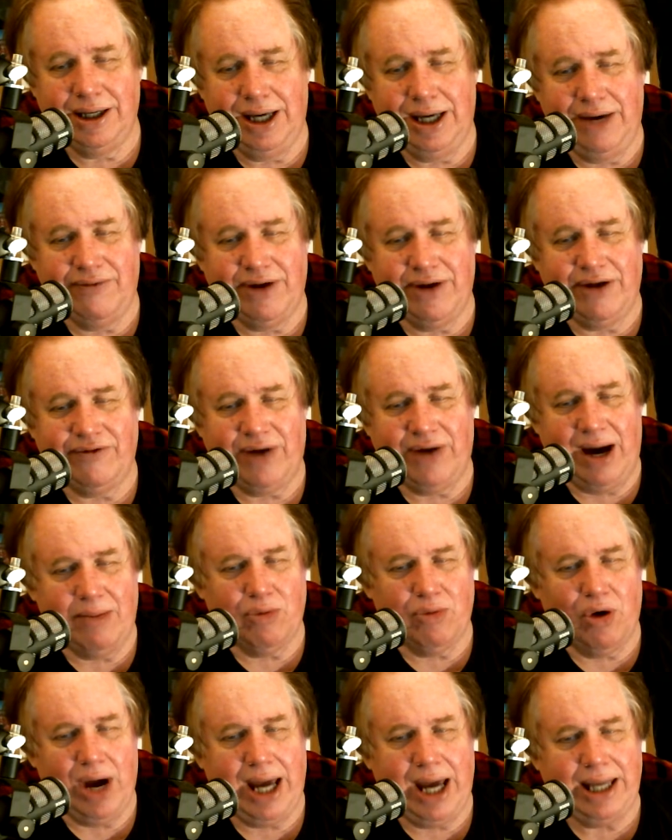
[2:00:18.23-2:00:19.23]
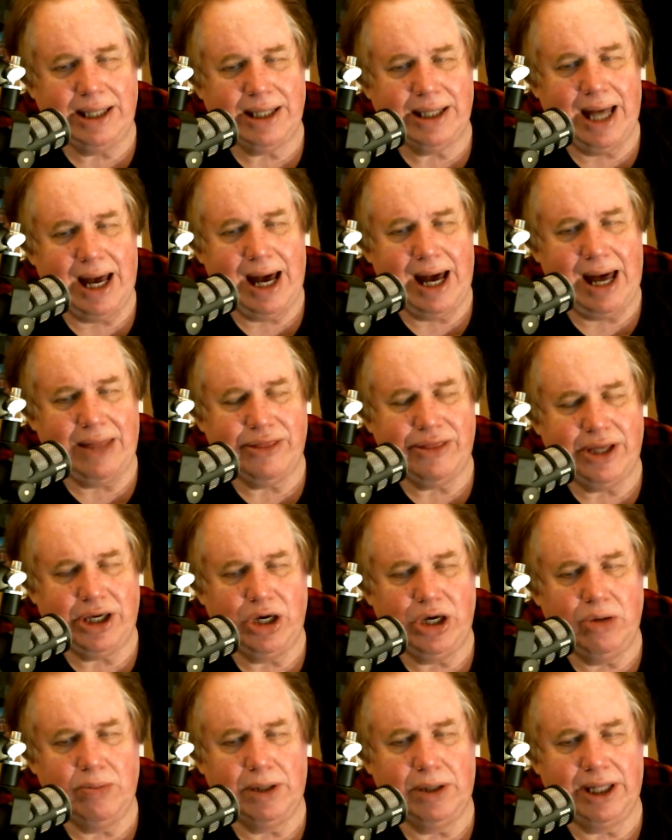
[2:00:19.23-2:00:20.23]
Even if I'm right, and I
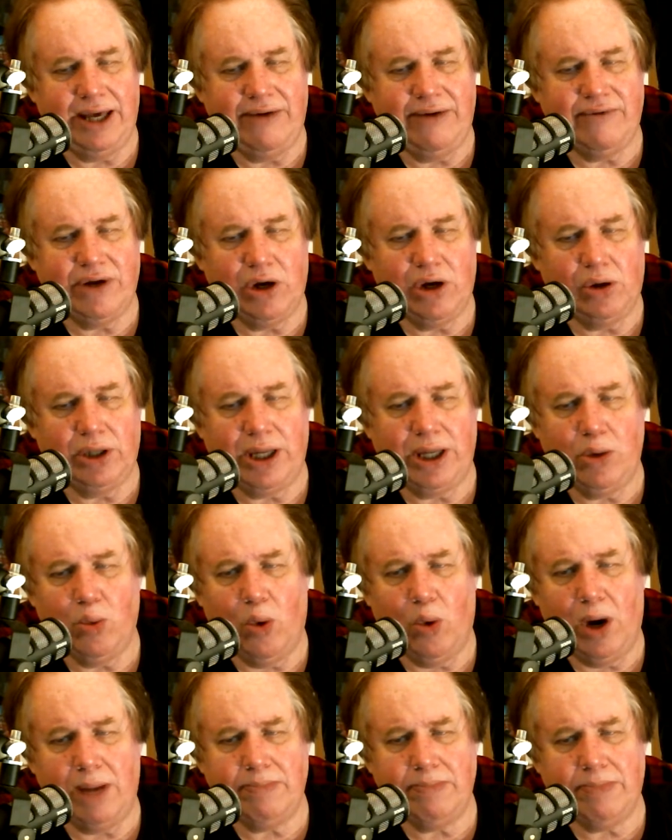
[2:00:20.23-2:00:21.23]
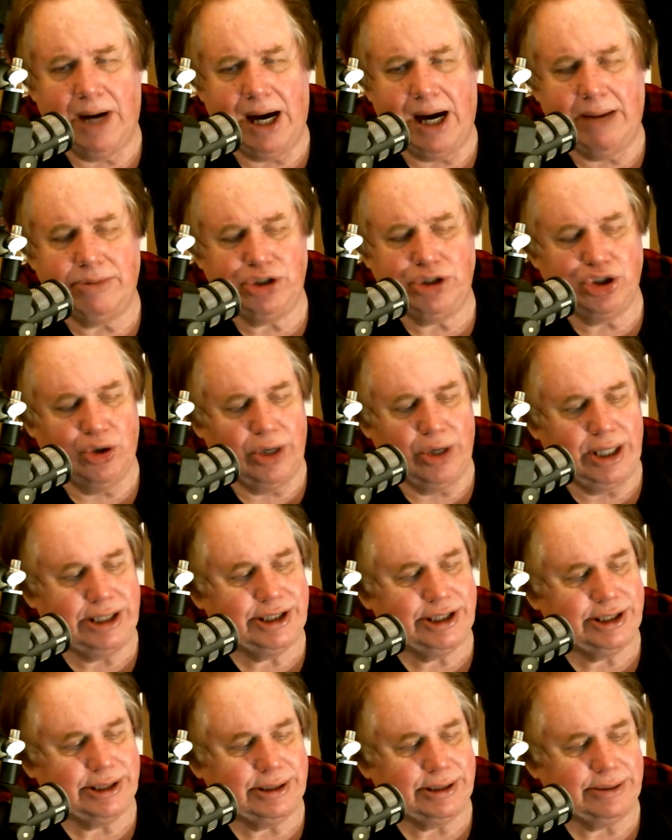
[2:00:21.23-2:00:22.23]
think you believe in only one Bob
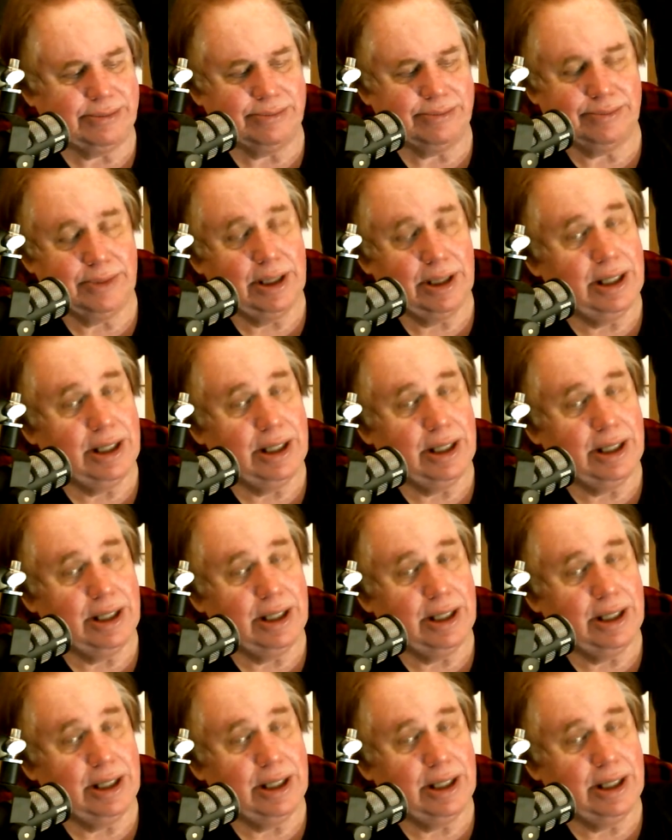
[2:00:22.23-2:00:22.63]
Joyce, and